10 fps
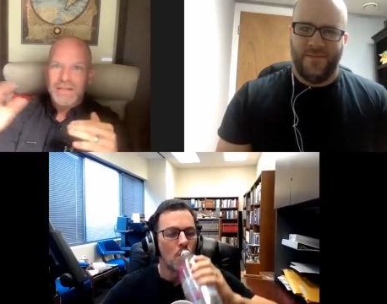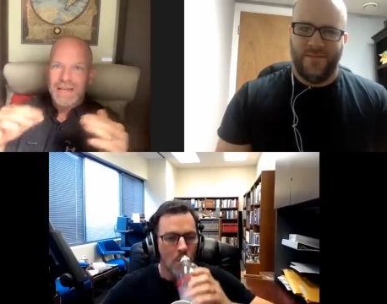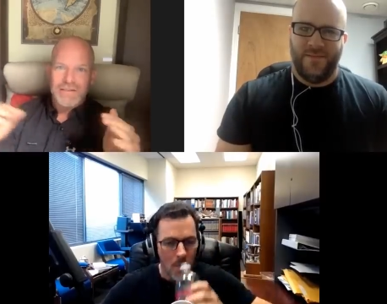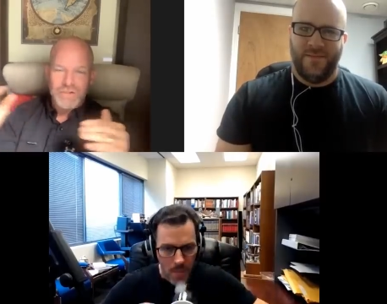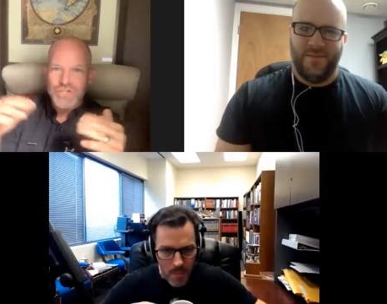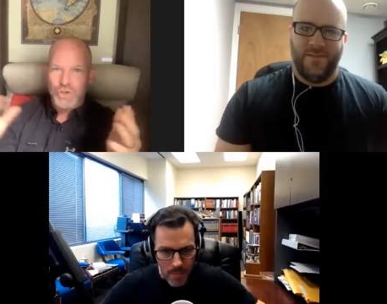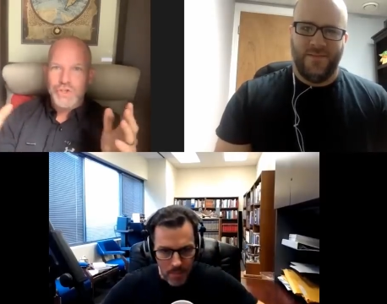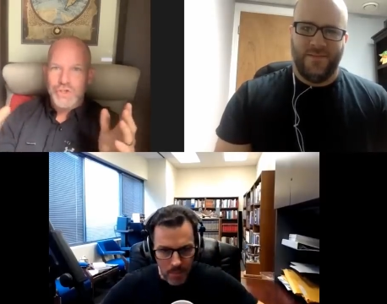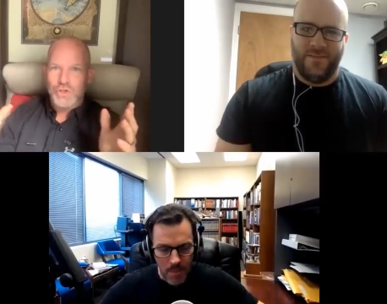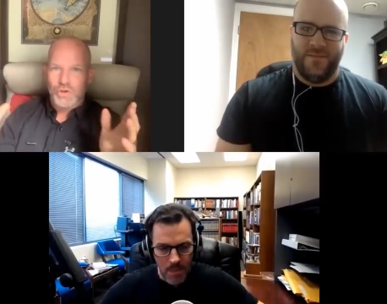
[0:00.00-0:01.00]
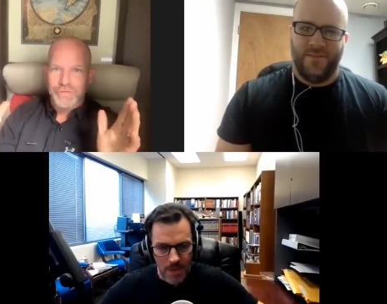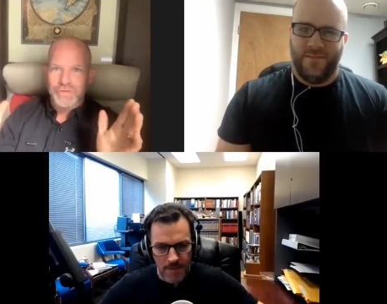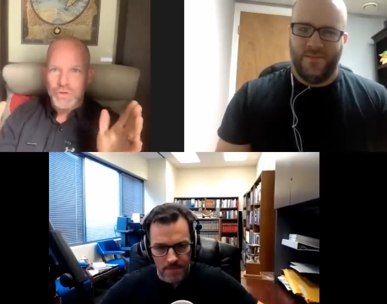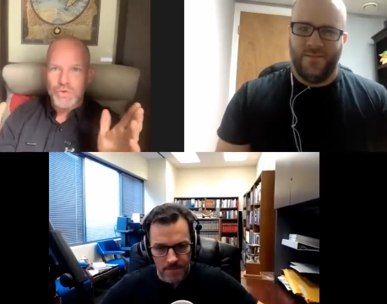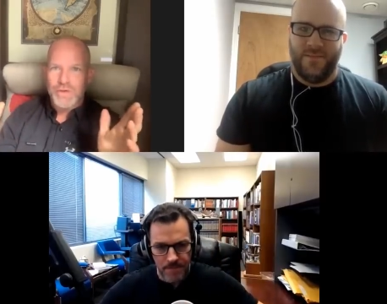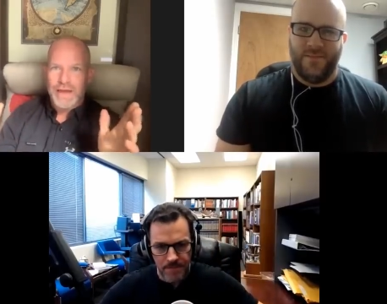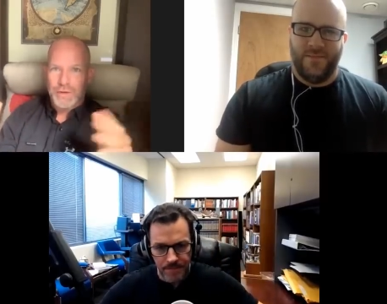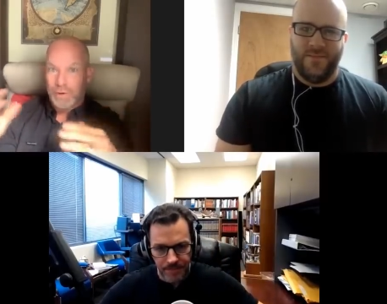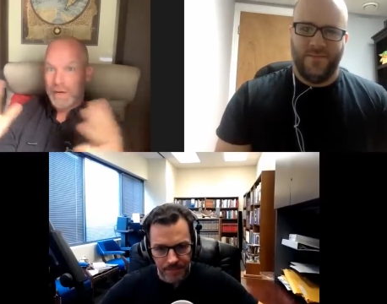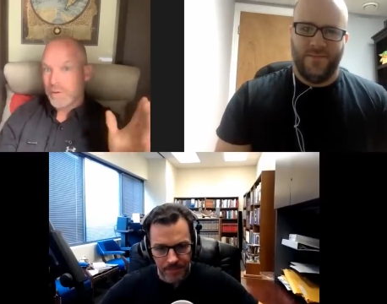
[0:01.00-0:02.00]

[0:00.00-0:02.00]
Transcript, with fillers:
Speaker 1: kind of a circular view that way.